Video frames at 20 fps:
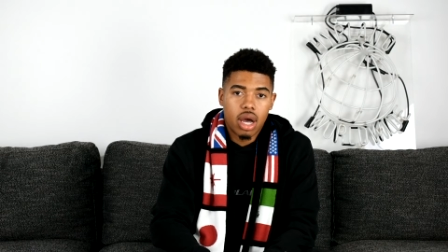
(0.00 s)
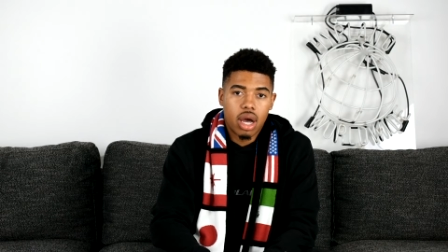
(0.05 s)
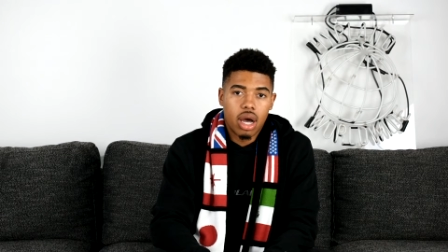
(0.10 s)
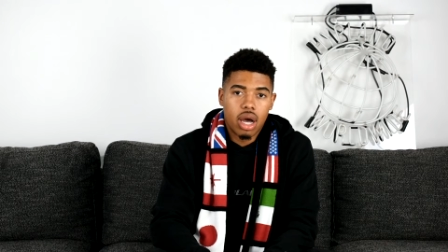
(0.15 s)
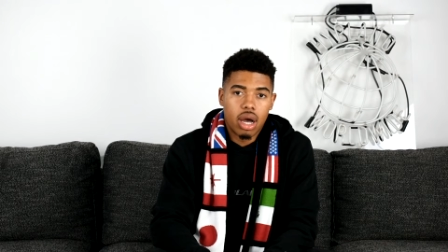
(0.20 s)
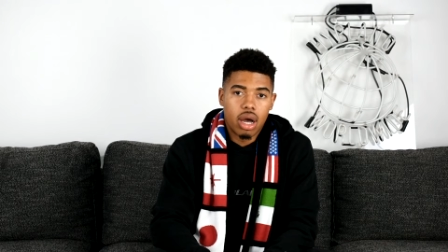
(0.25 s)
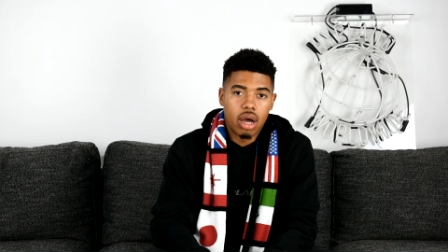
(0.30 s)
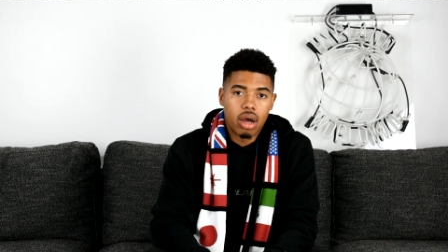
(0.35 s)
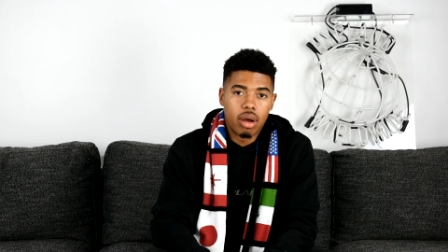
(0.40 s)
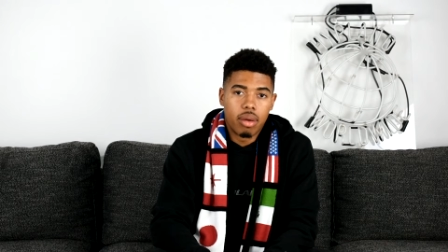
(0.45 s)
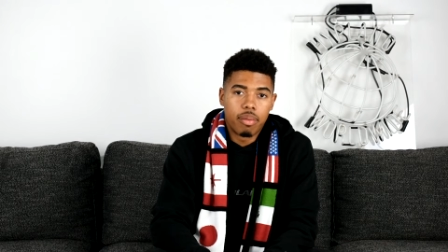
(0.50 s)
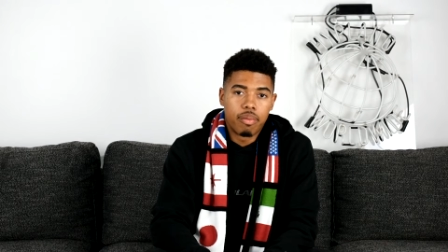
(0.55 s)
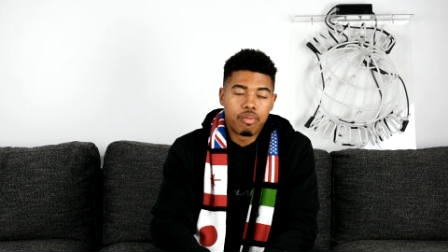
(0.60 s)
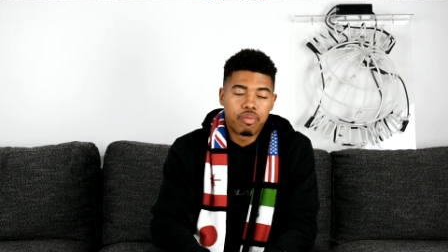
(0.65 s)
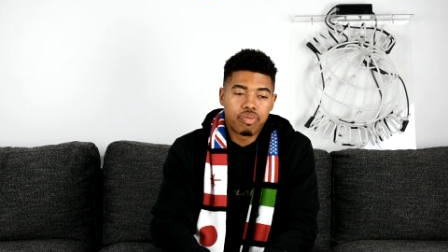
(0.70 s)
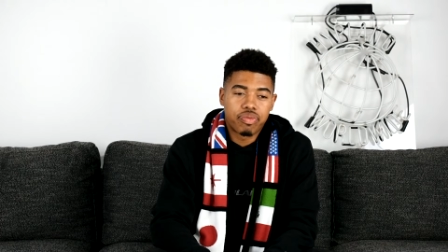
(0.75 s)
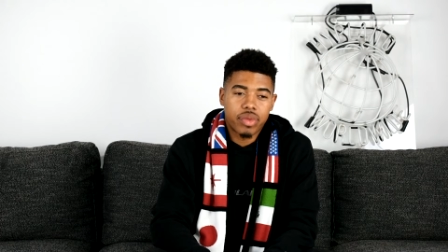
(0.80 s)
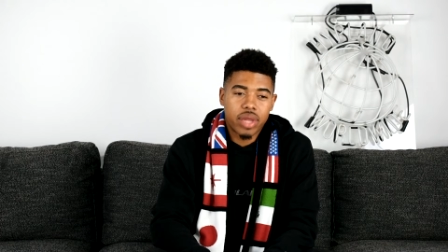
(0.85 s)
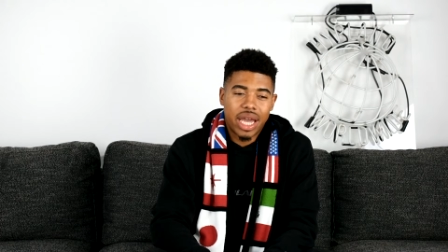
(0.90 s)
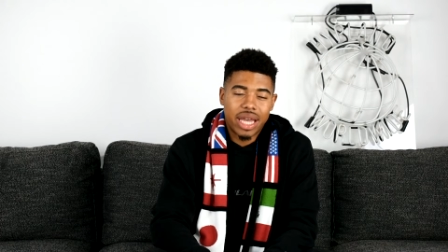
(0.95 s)

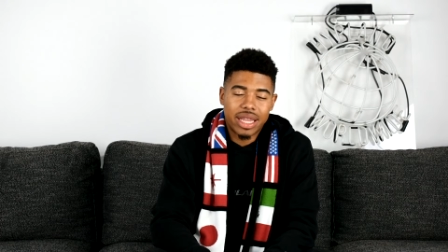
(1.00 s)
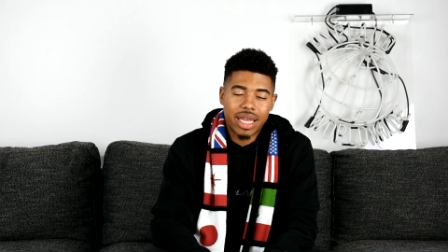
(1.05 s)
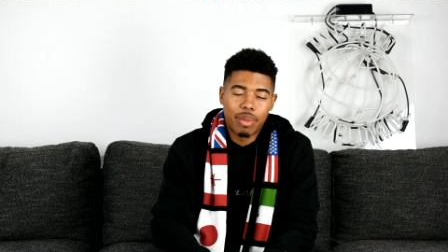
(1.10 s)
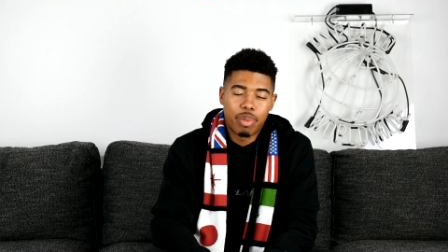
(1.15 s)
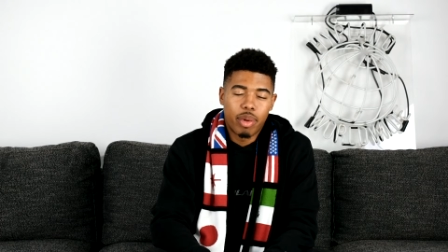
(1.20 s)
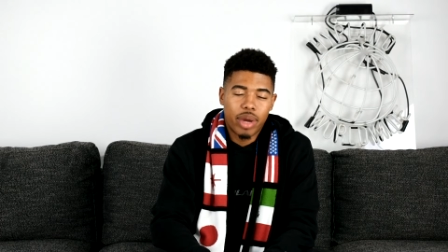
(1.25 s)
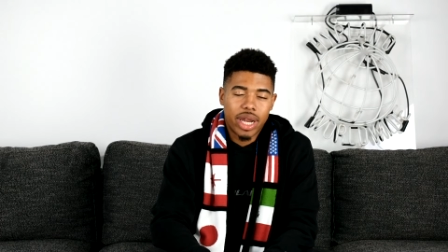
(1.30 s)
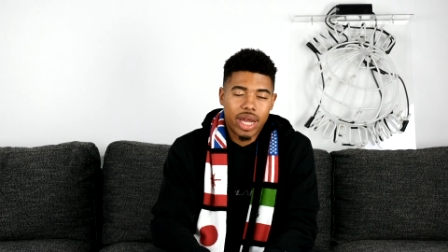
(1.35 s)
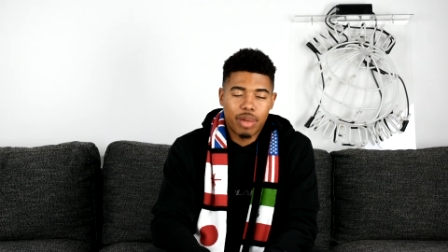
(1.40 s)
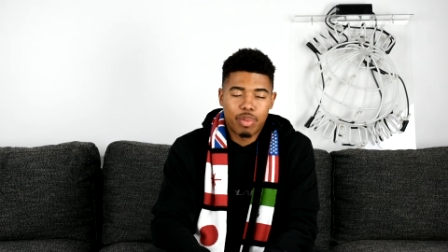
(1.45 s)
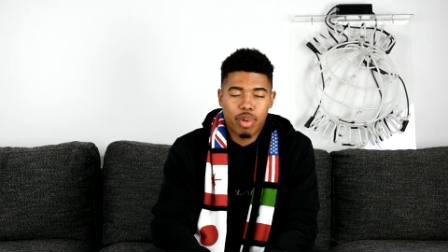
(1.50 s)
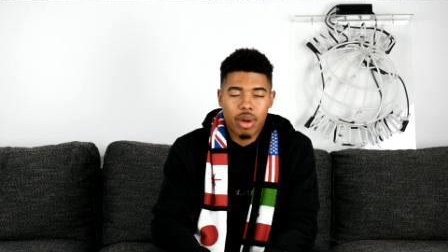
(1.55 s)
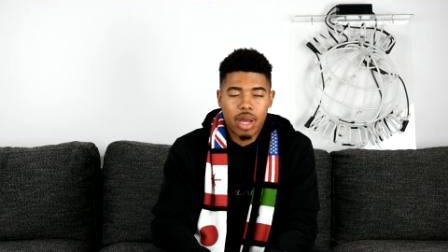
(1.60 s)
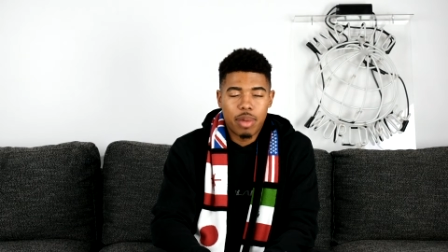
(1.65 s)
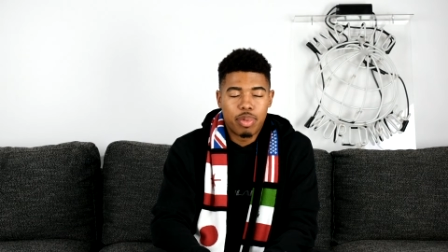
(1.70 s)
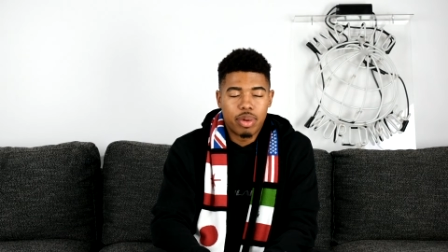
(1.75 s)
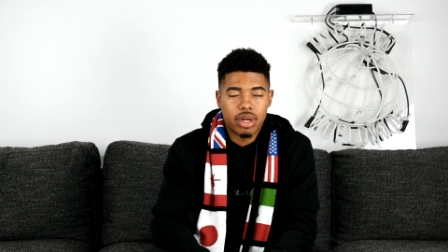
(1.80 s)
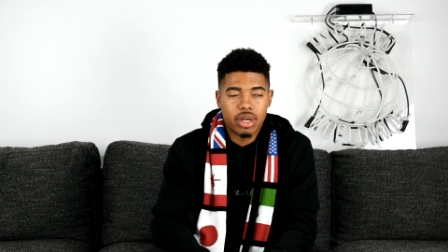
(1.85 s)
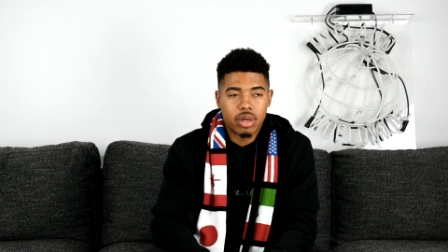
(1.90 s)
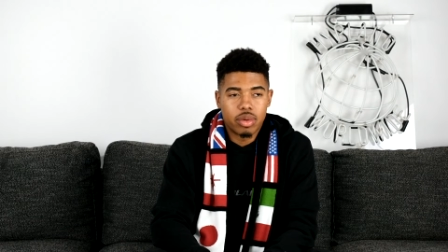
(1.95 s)
At that point, I'd
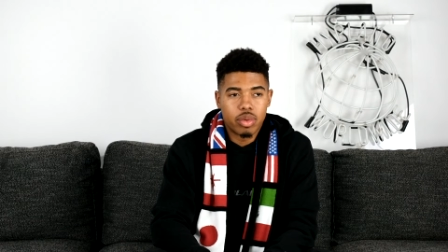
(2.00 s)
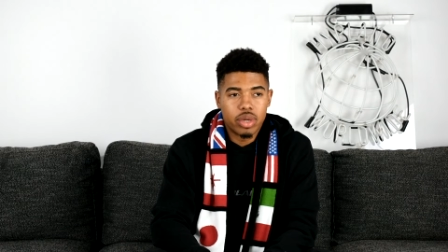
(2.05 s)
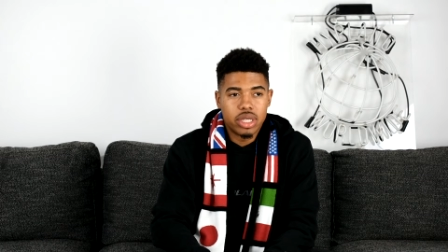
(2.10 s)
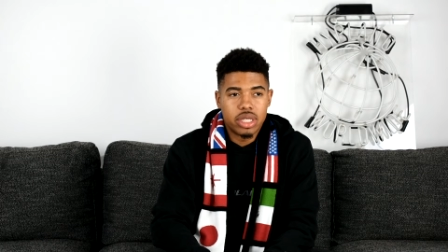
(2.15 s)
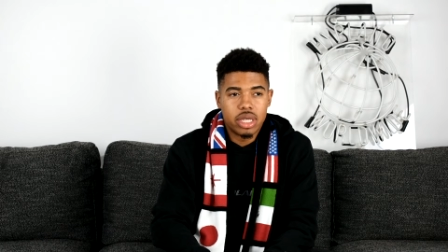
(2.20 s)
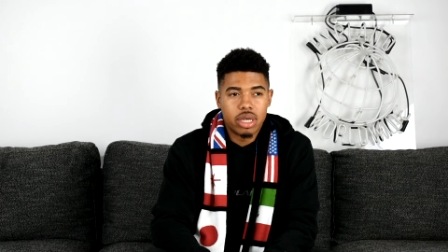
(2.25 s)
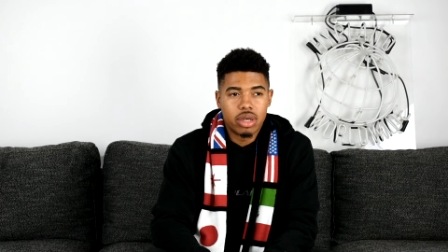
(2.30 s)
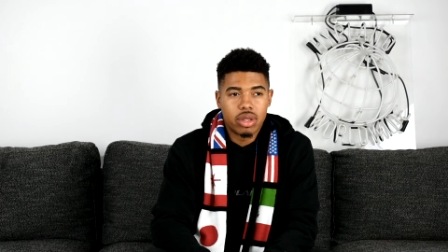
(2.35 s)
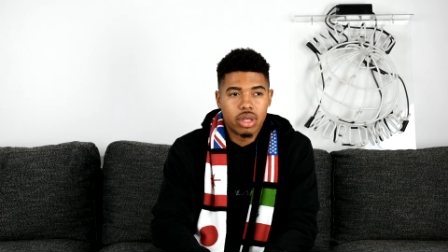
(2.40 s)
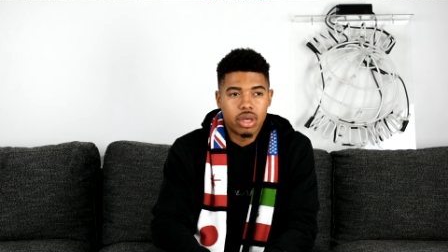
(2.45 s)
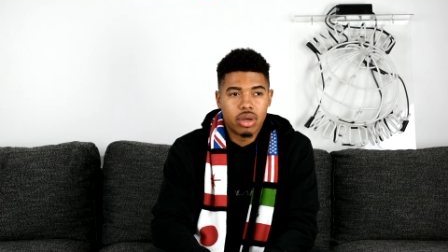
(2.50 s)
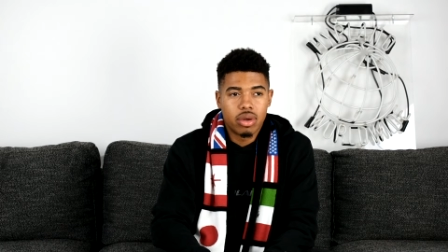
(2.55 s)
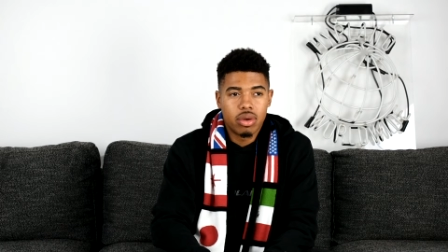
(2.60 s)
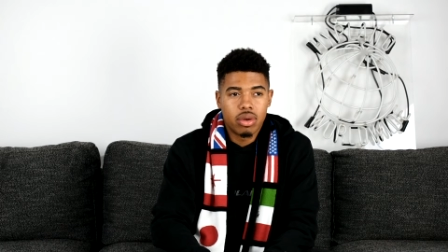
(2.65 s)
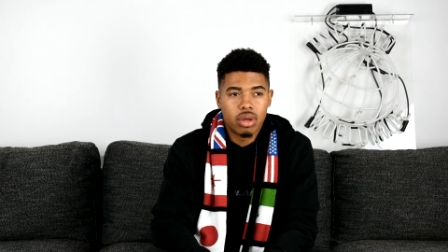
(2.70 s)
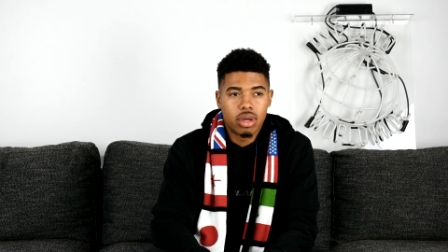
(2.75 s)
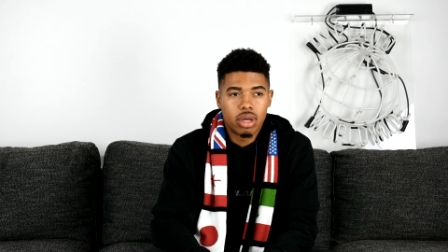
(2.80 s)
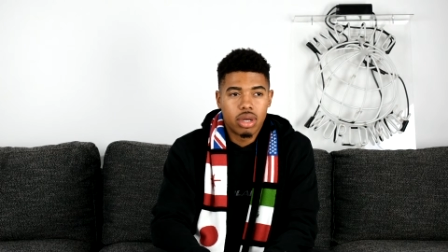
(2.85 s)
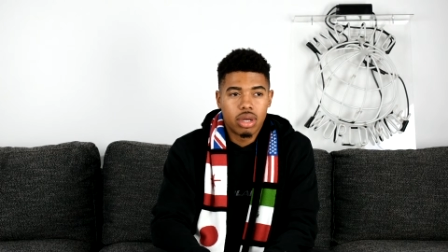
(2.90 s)
probably put it in retail though.